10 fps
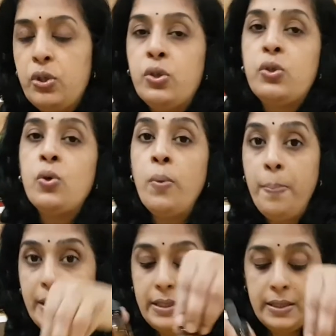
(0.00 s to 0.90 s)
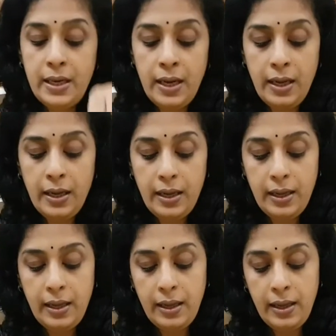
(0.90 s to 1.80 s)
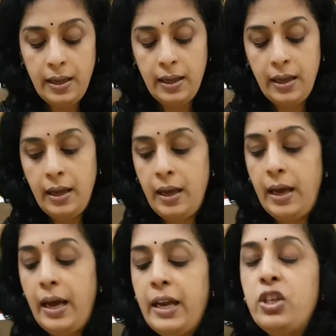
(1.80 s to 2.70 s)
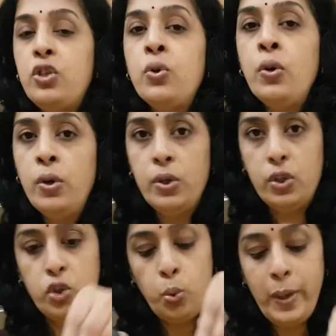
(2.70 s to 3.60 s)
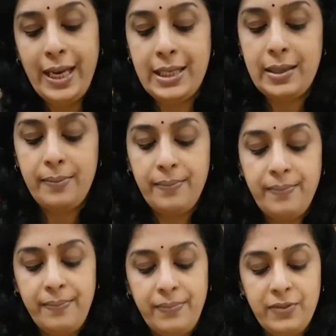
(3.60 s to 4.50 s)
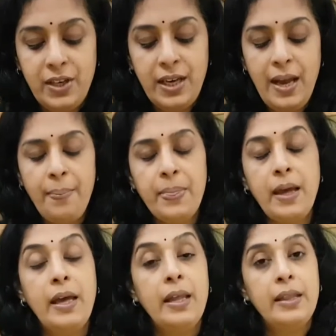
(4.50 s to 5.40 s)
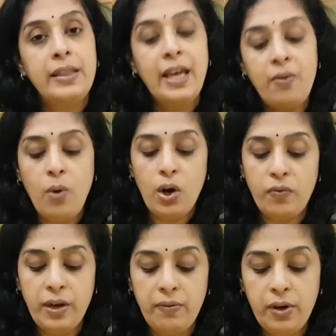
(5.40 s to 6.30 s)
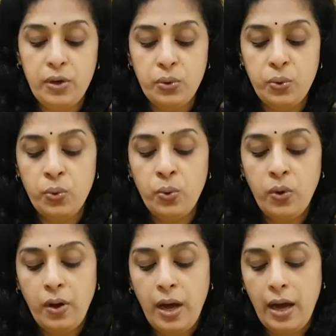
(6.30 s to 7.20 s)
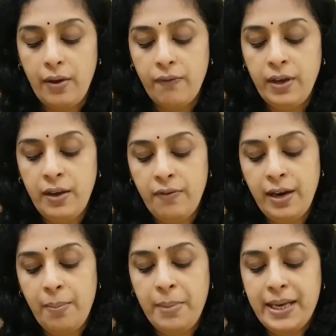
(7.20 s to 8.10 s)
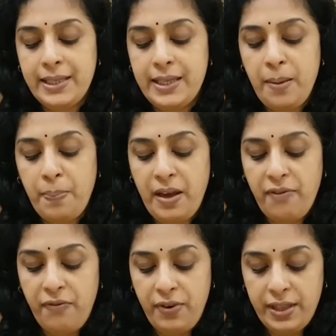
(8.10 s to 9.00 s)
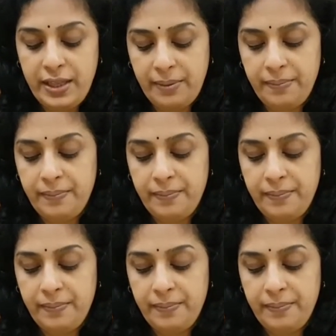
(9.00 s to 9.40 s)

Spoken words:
2 bitter and 2 sweet. Seriya? Then what we will do? We will mix up everything.